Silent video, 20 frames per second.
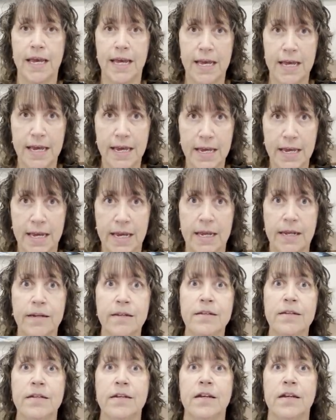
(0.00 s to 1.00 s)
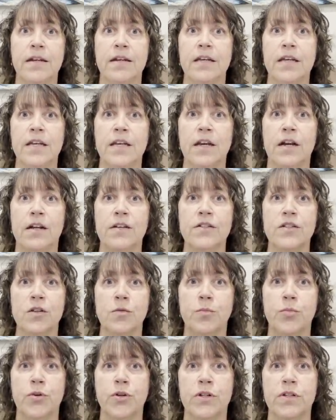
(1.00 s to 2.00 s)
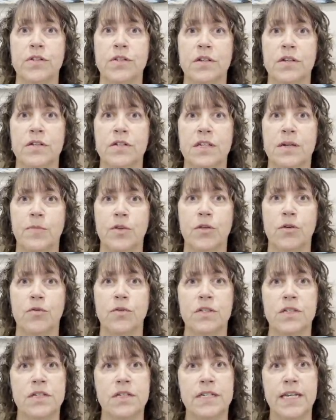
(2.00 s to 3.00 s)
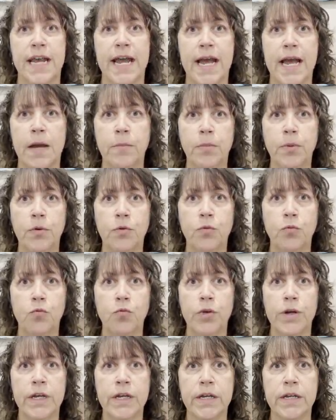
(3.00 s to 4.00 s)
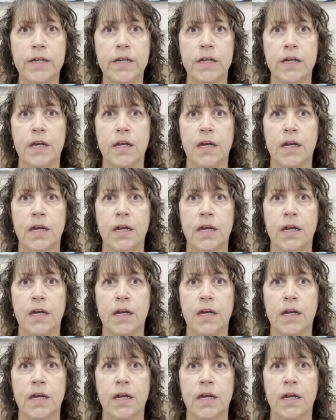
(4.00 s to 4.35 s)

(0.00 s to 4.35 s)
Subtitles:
And he also puts some of those damp rid